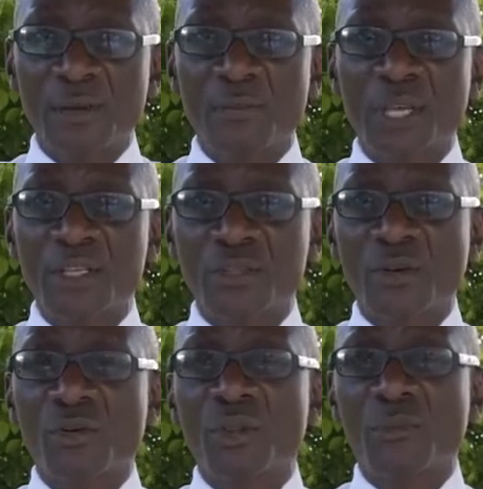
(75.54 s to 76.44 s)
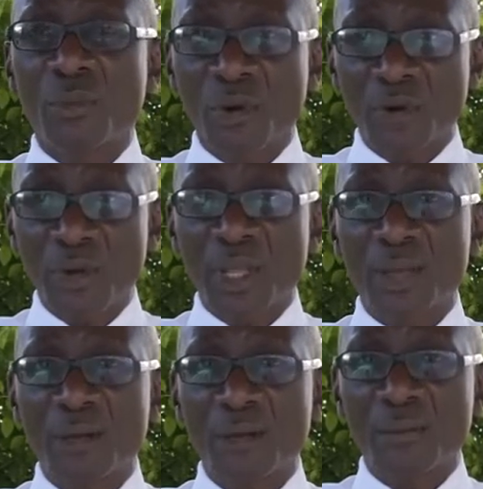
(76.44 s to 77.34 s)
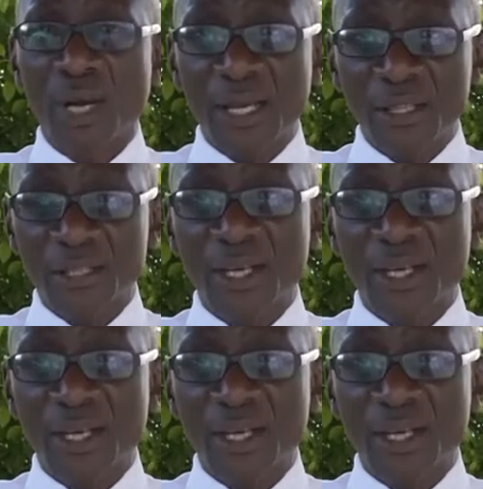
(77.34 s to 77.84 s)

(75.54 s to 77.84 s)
based on the borrowing by this